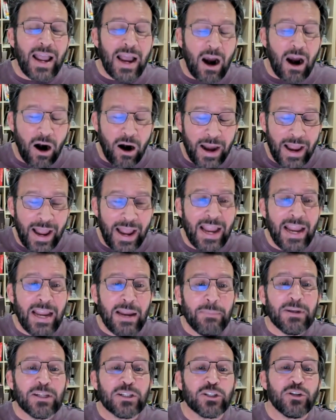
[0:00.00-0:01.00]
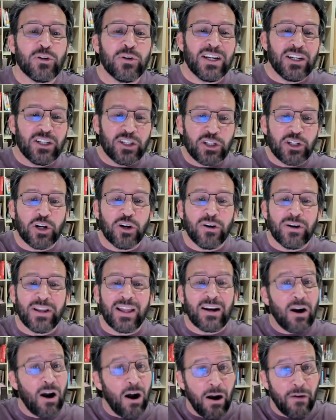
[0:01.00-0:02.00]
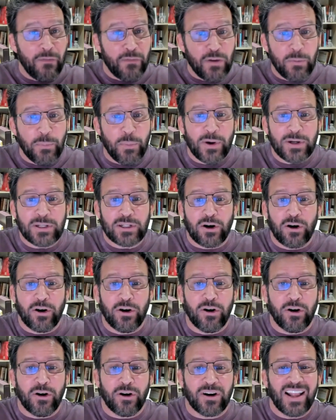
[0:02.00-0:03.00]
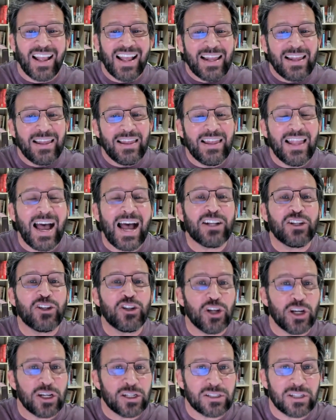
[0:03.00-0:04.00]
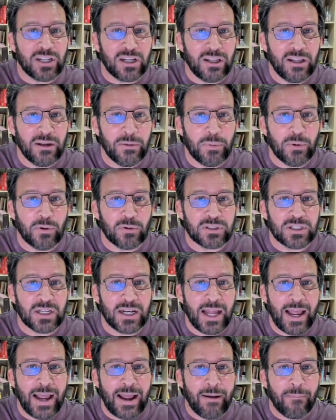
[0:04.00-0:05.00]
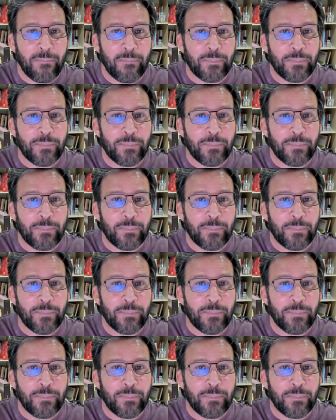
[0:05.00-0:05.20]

Our aim is to ensure that all viewpoints are heard, not just the liberal slant.